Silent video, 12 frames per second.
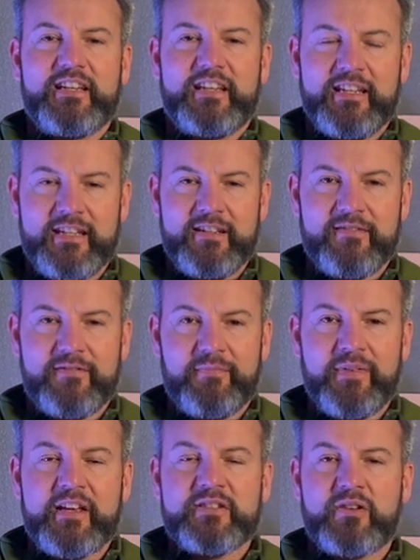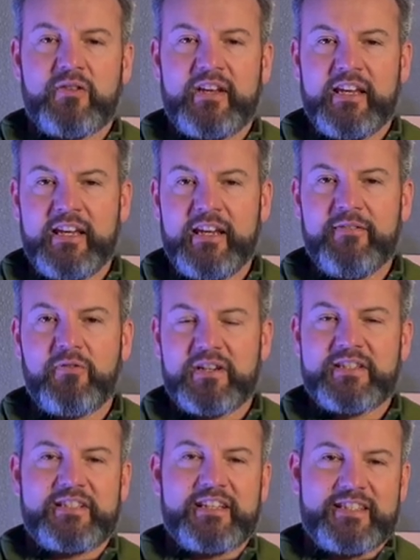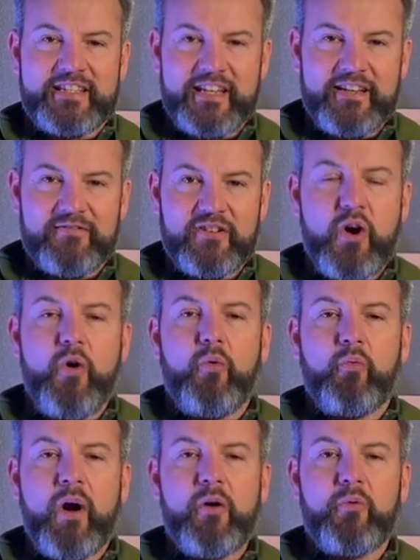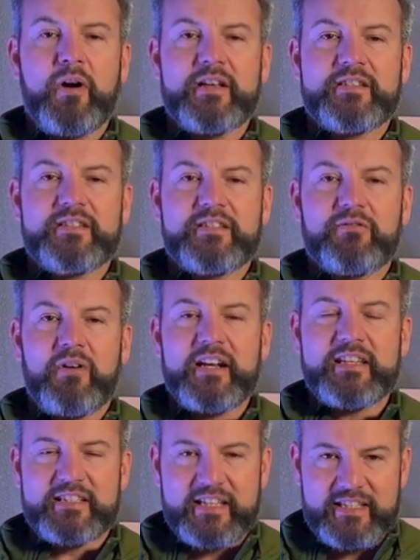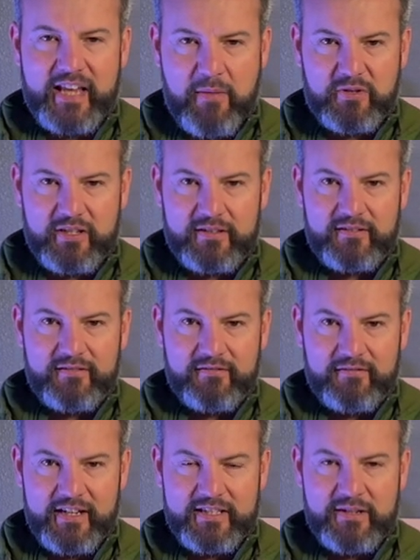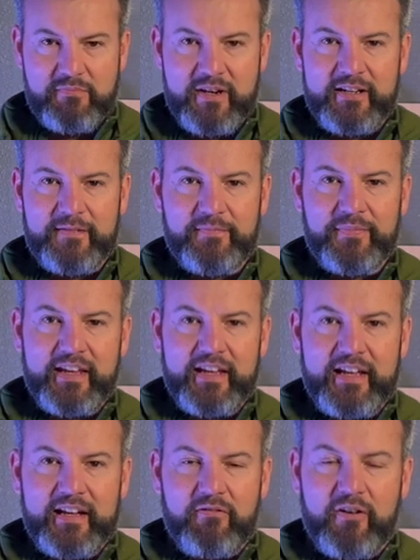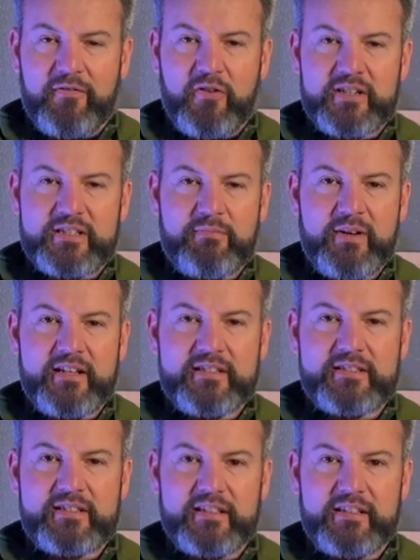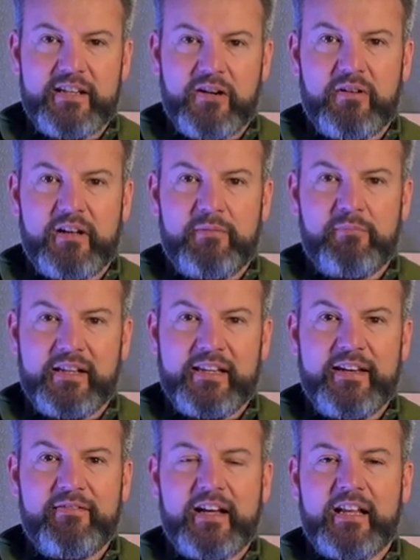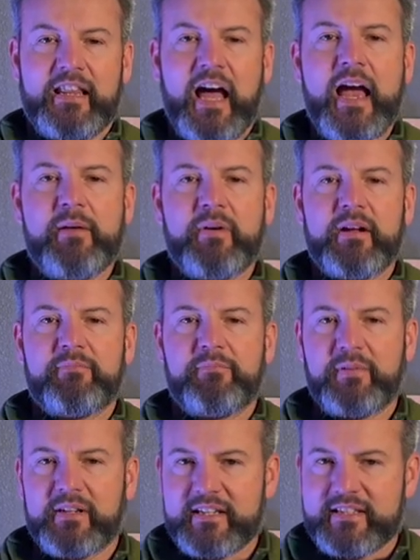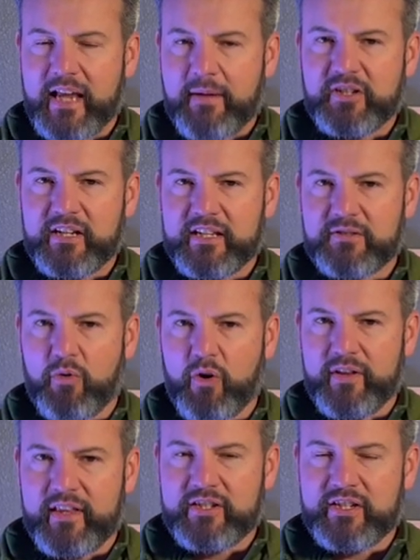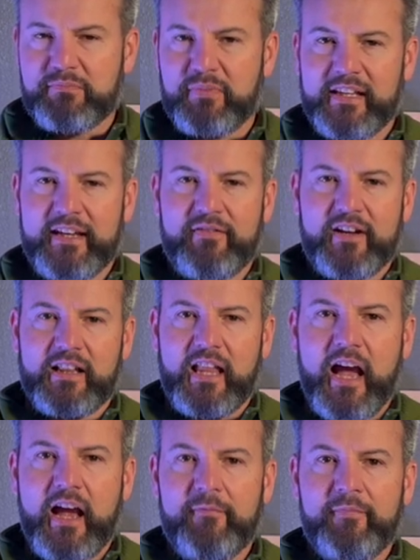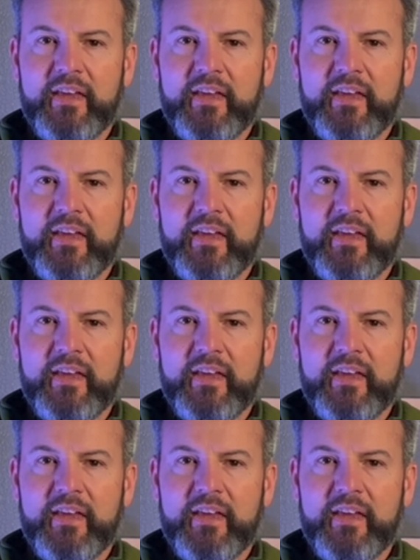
Eve. So Eve was deceived. What was what is deception? What does it mean? Well, of course it means, you know, believing a lie, but but deception is more than just believing a lie.